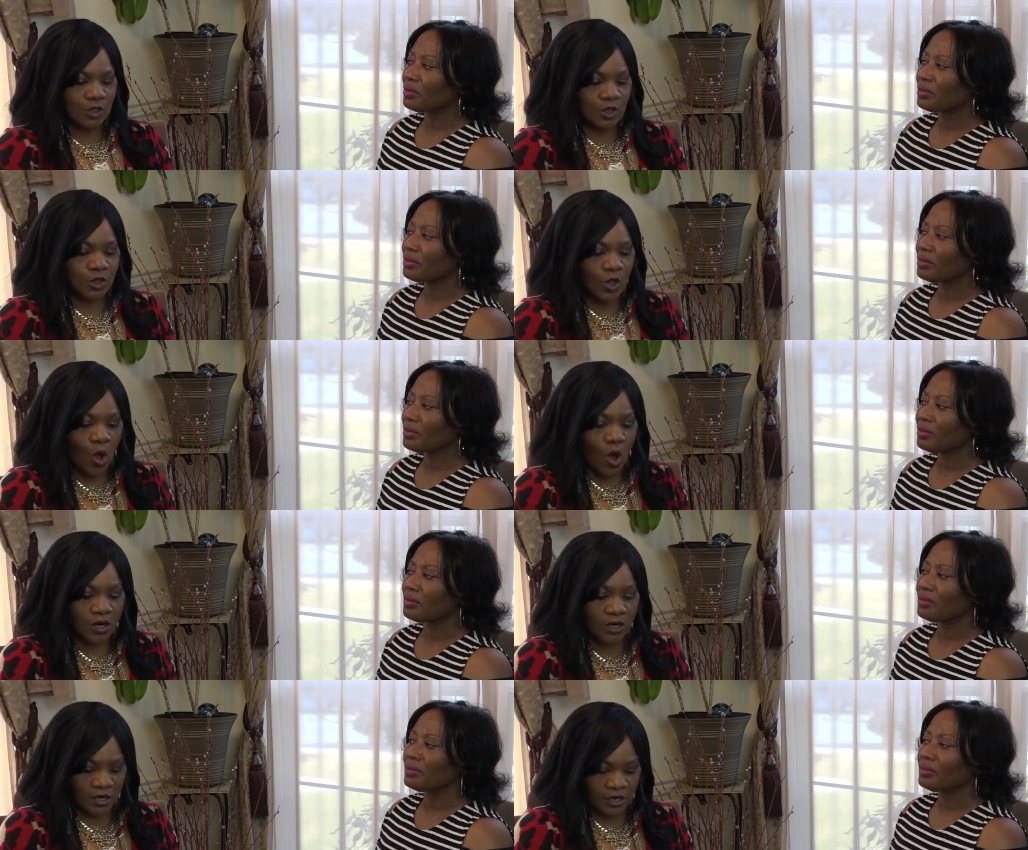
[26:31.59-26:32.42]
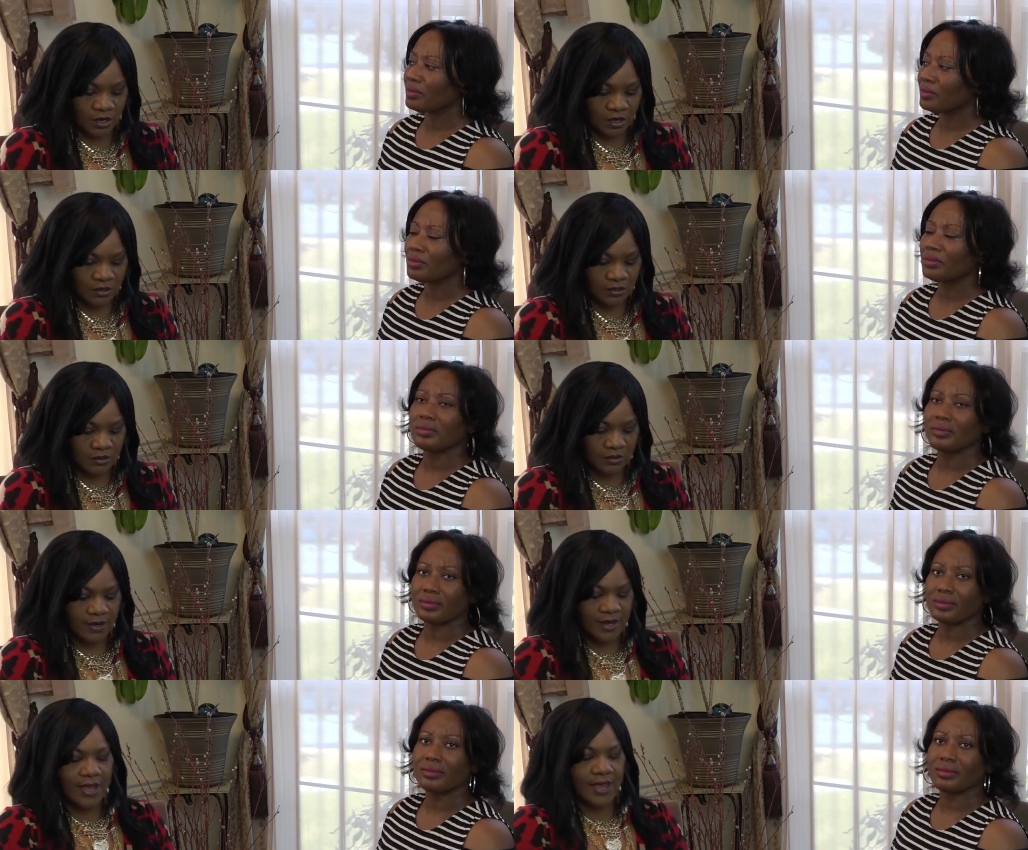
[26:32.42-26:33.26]
Speaker 1: longer
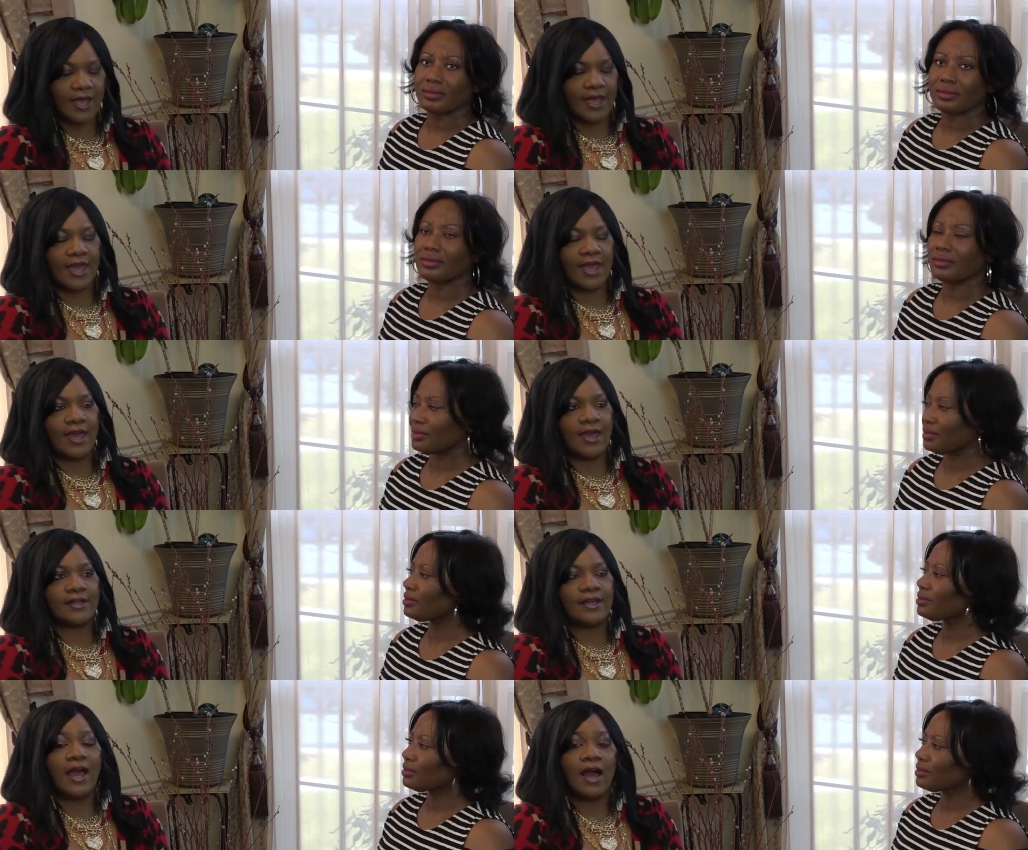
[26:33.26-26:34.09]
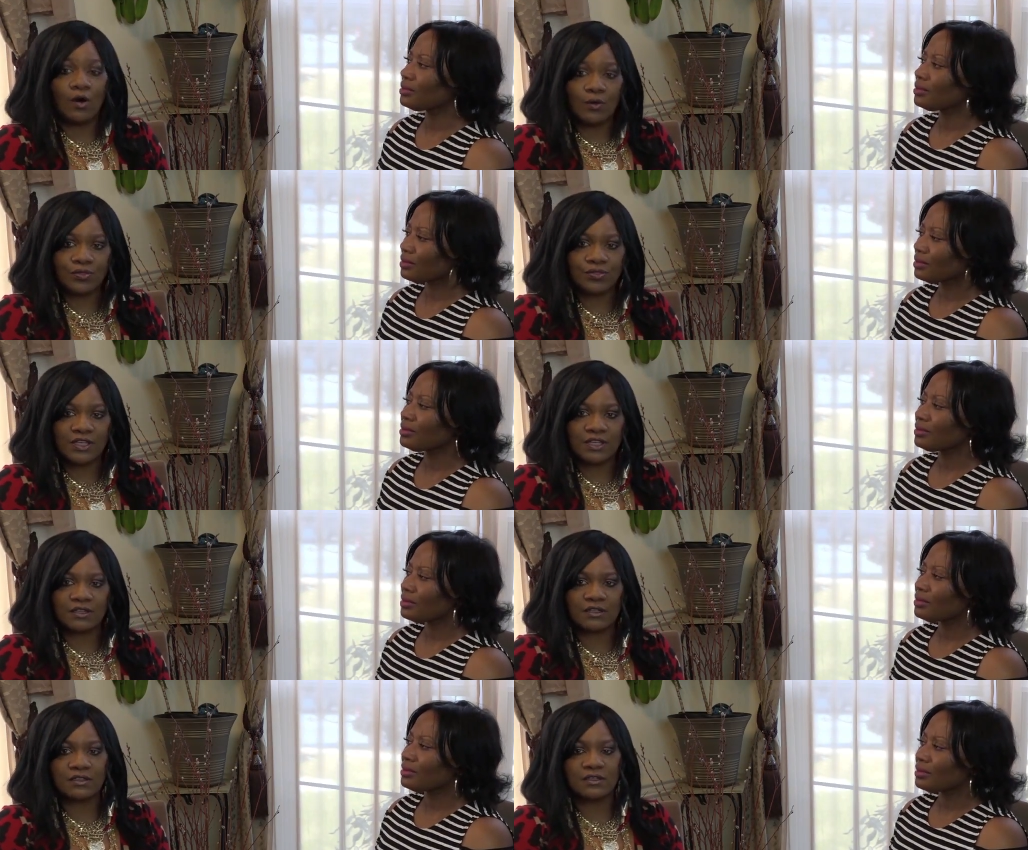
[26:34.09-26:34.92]
mm-hmm. and
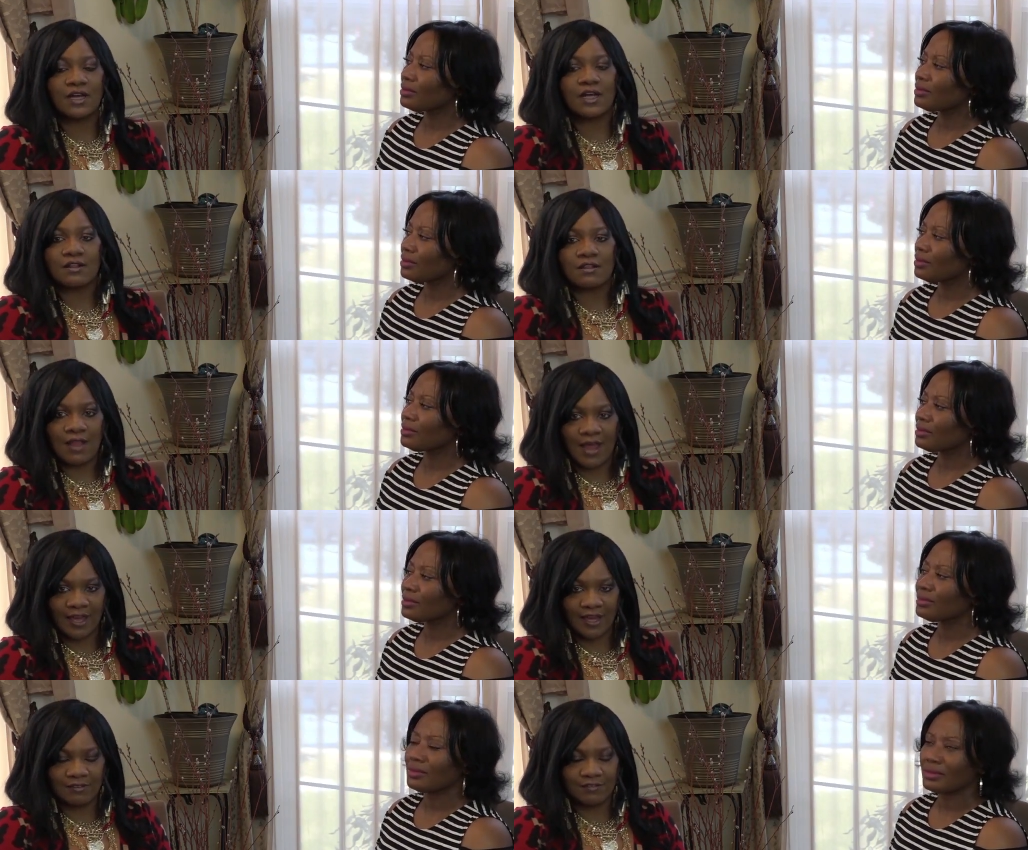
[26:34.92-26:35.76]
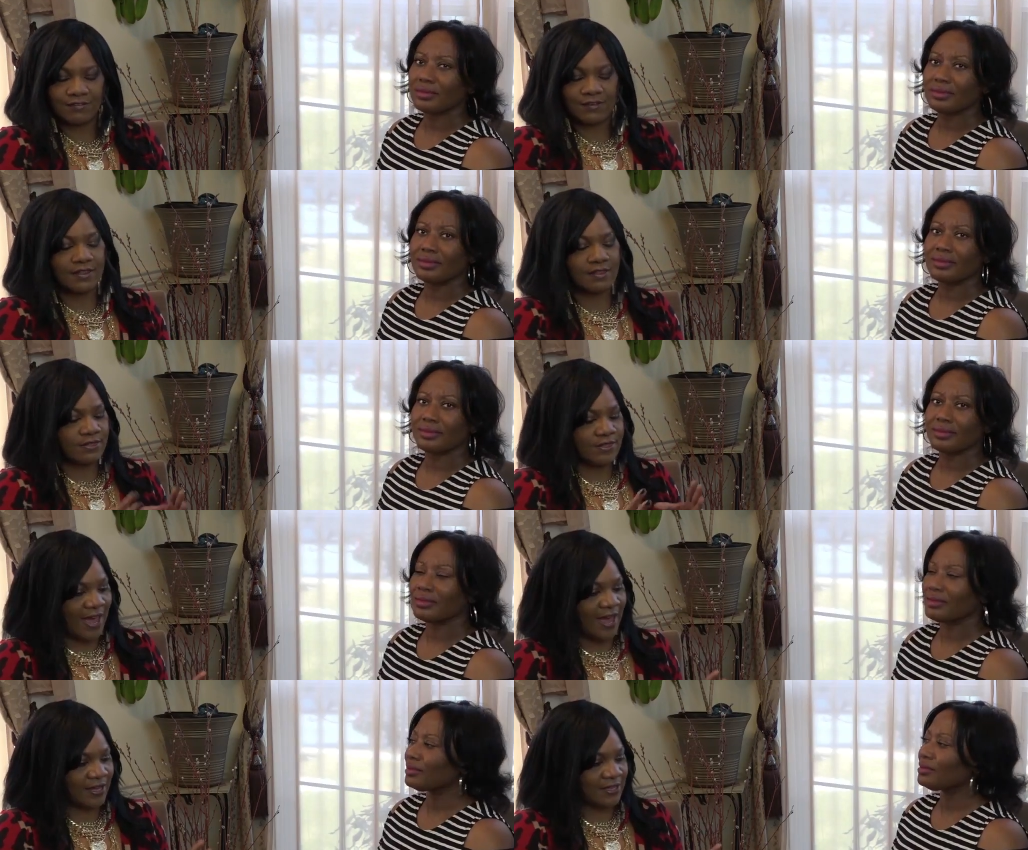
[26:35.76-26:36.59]
healthier life.
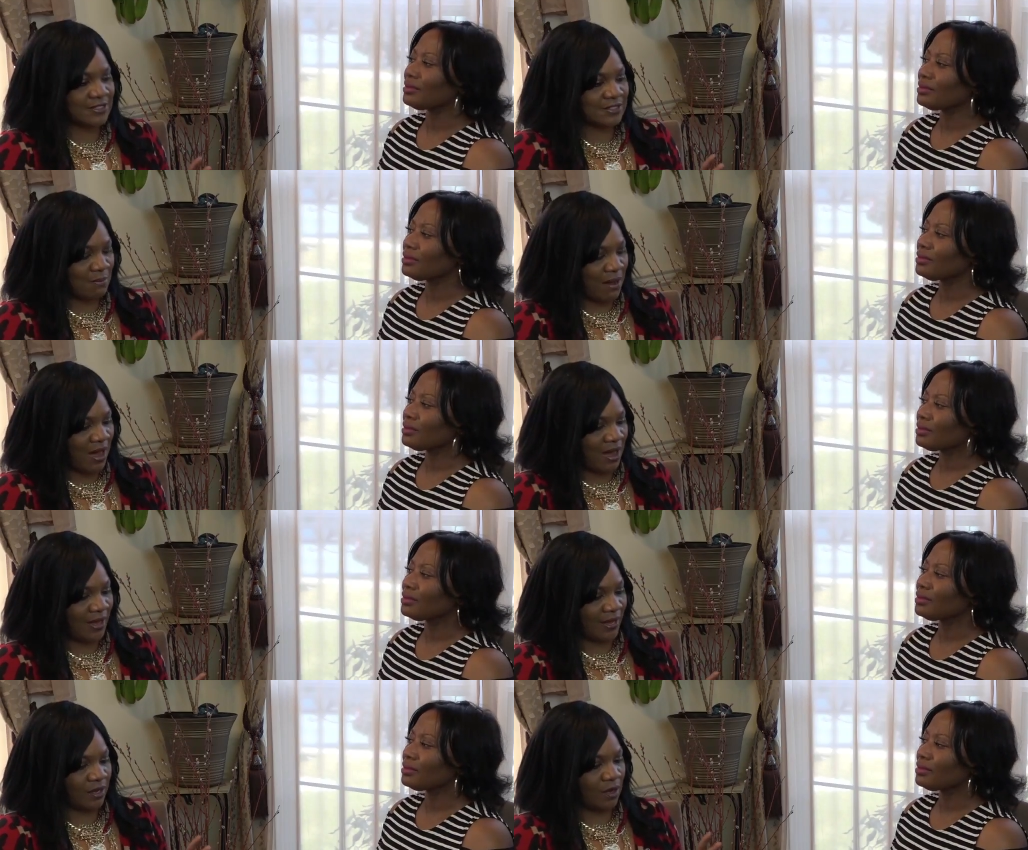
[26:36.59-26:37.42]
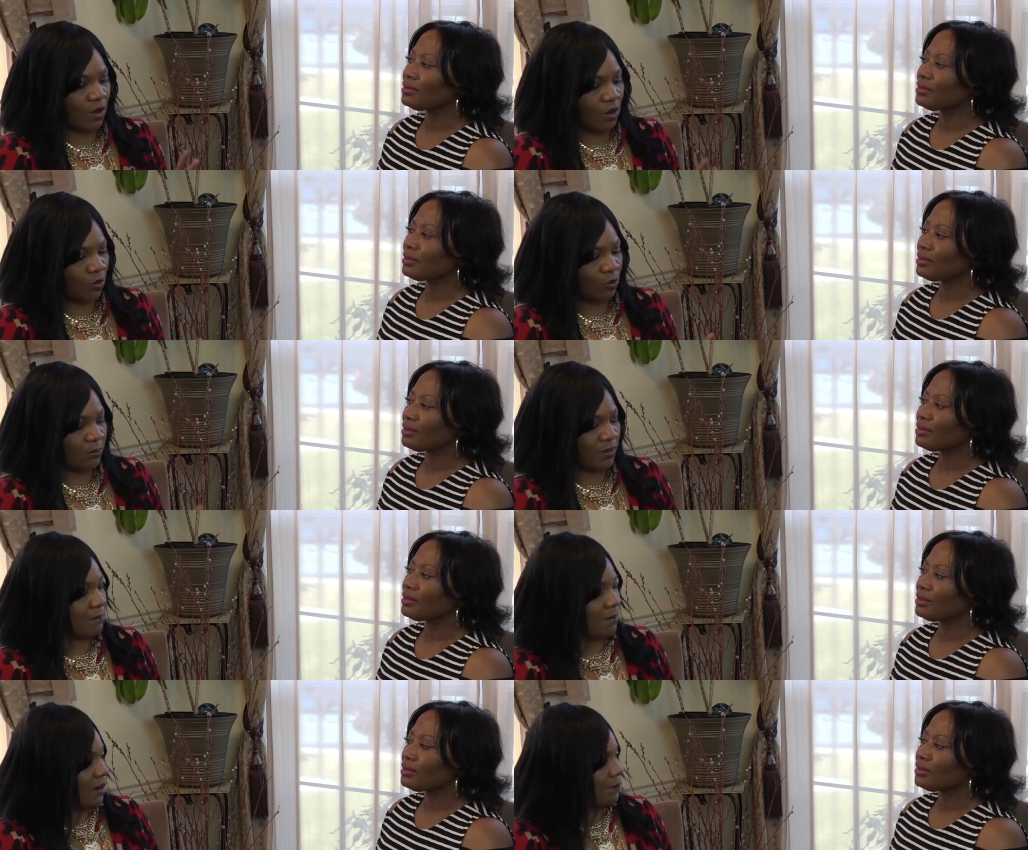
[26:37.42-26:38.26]
Mm-hmm. That is my
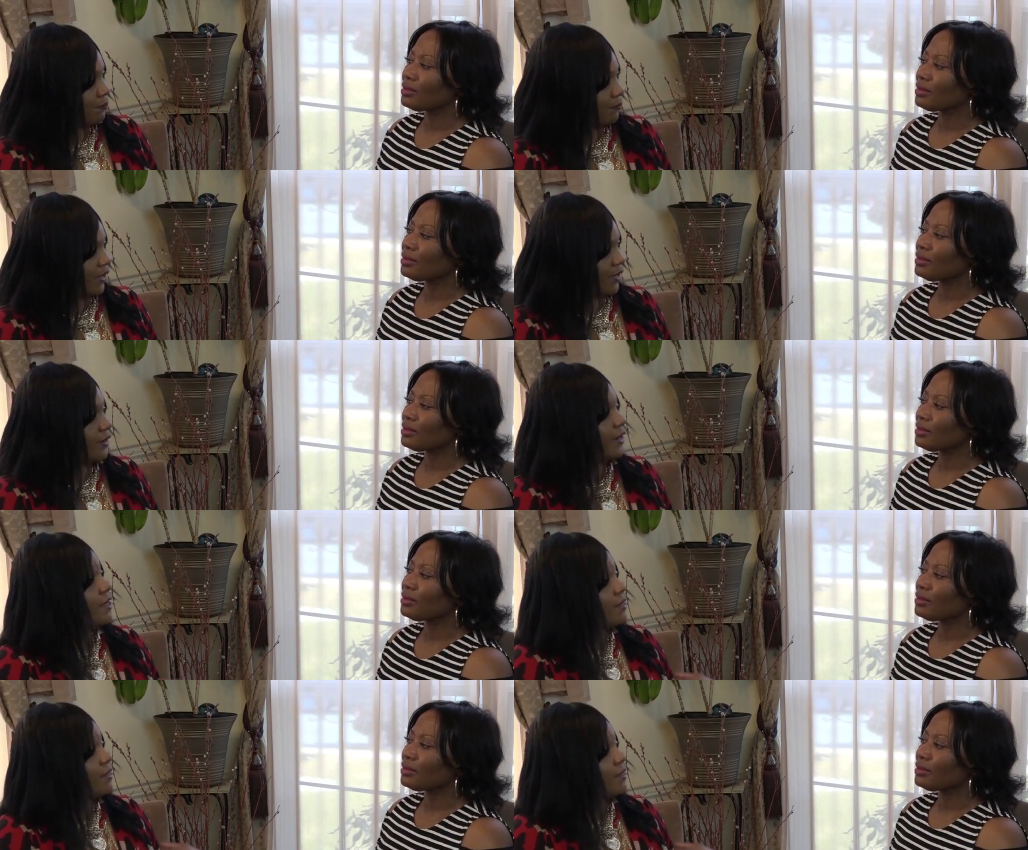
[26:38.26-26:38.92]
hope and my prayer.